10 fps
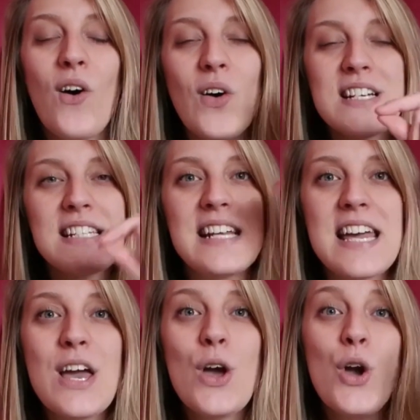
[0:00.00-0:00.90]

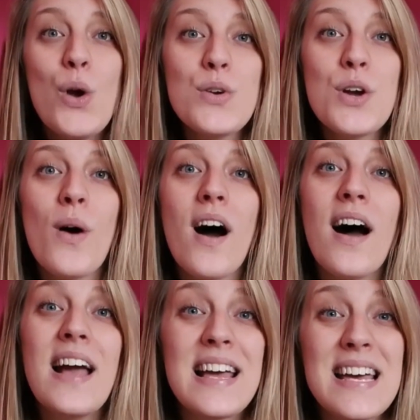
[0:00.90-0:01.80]
Honestly, who you
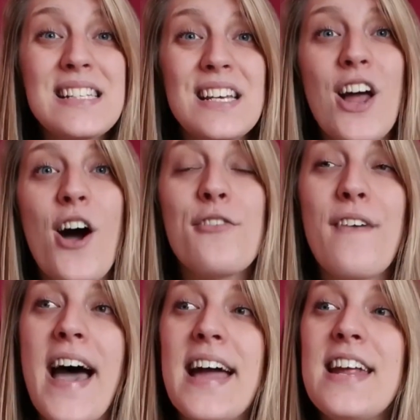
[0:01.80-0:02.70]
are is enough,
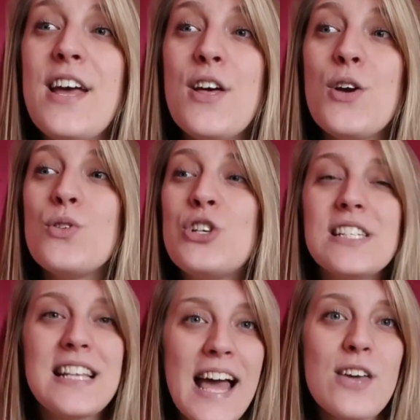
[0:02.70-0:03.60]
and
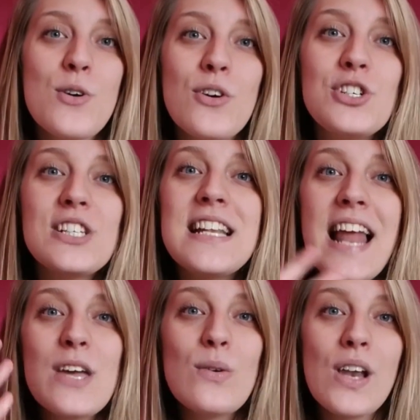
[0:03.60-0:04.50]
just let your
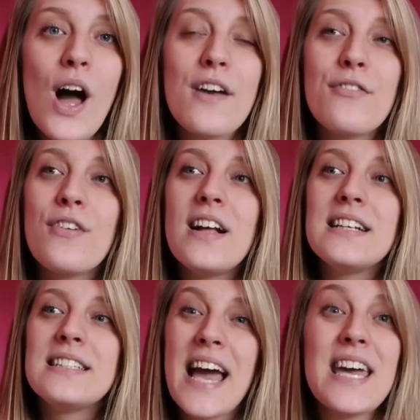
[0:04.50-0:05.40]
life
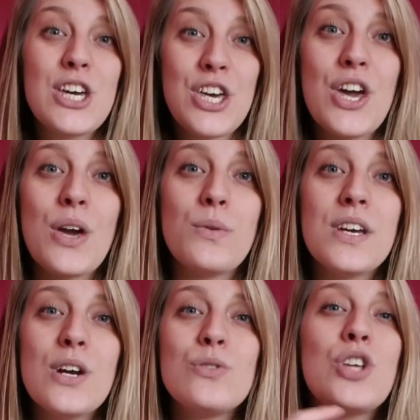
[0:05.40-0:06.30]
take you.
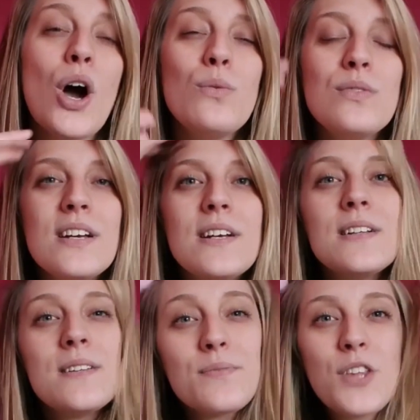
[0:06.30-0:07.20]
You know, don't
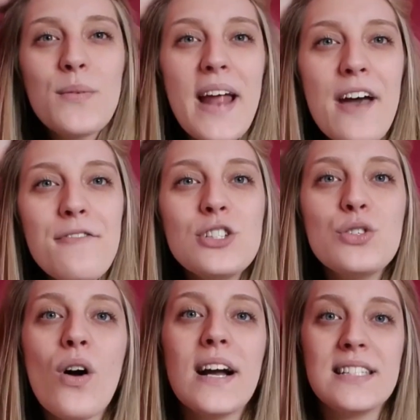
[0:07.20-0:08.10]
ever
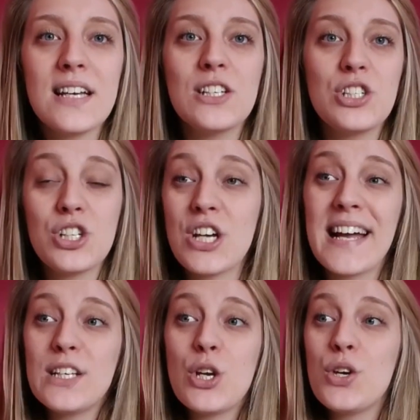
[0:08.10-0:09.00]
try to
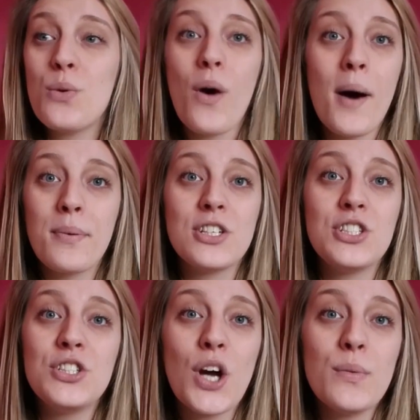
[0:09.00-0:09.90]
change who you are, because
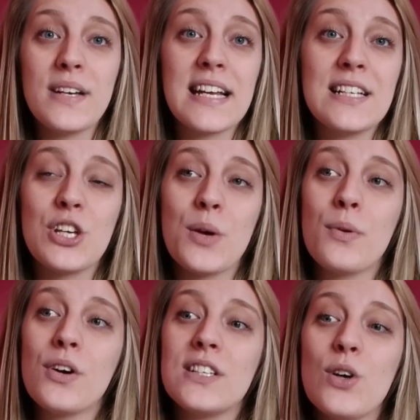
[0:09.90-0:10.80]
you don't need to,
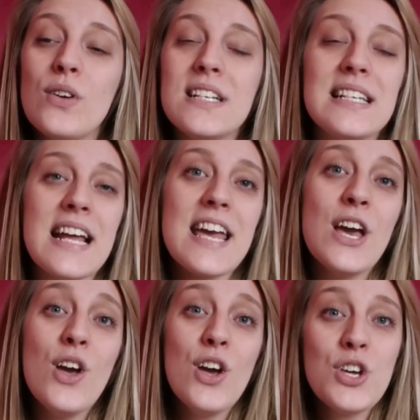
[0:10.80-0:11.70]
because honestly,
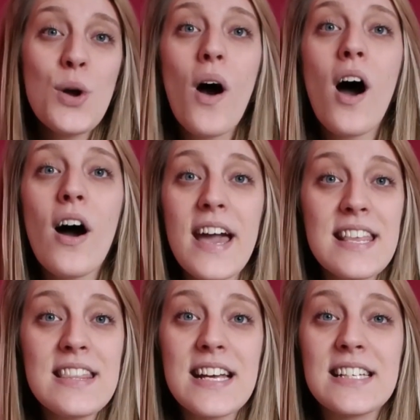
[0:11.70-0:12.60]
you are
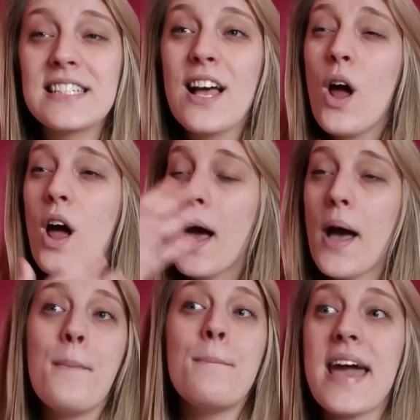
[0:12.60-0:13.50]
in this
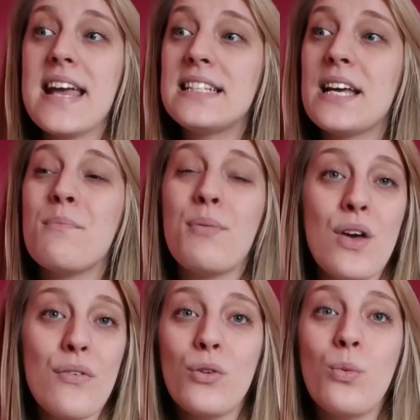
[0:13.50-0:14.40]
amazing,
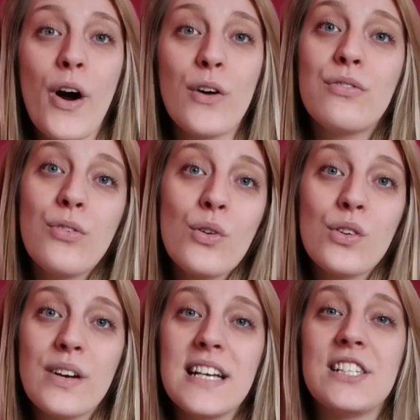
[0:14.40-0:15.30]
beautiful world for a
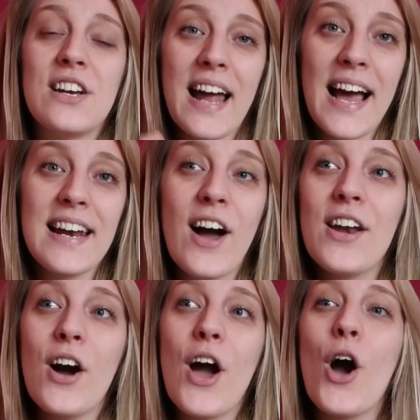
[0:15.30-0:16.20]
reason, and
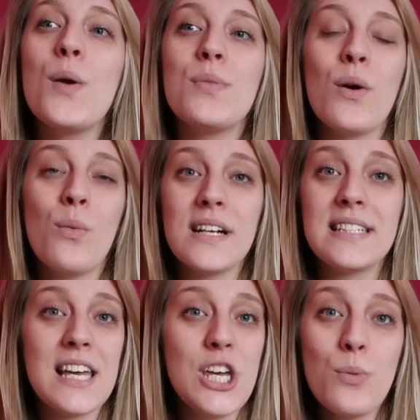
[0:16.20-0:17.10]
I hope that one
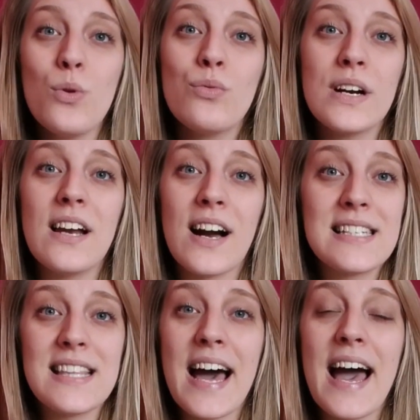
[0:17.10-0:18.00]
day you will
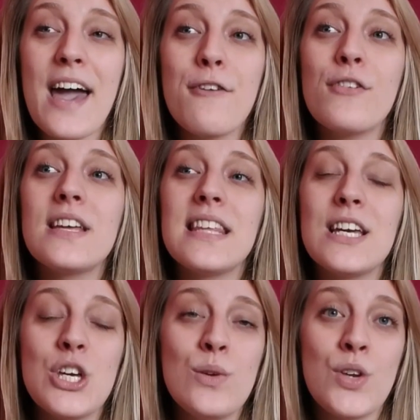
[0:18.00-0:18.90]
realise that
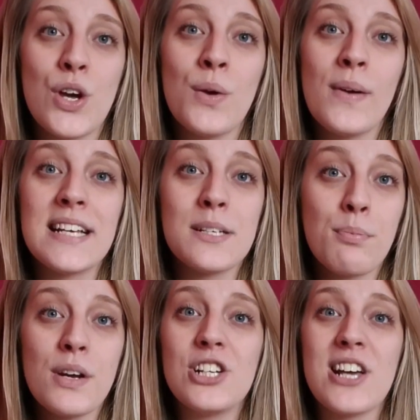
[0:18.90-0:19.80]
everything you do is
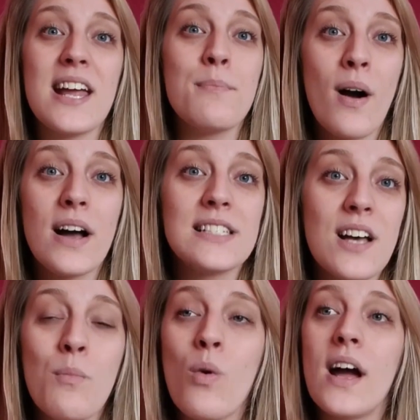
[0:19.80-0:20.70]
appreciated by
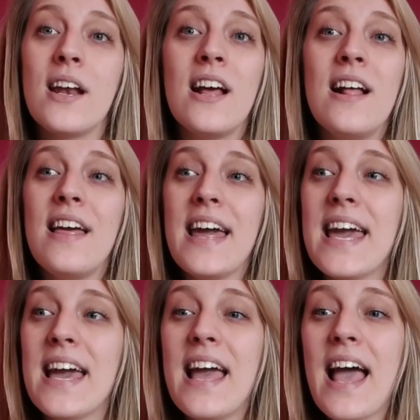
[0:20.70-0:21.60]
someone,
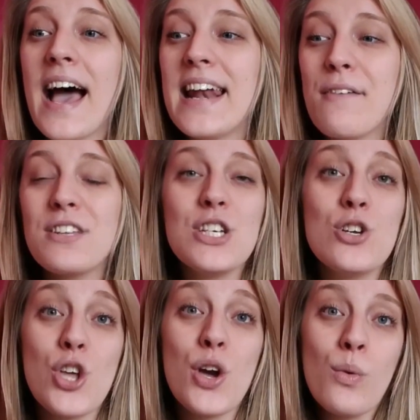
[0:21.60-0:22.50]
and everything you
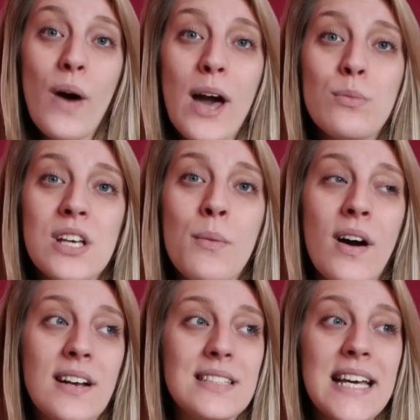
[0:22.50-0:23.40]
do will help
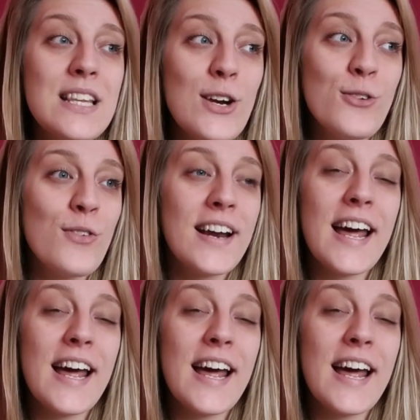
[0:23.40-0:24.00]
someone in the long run.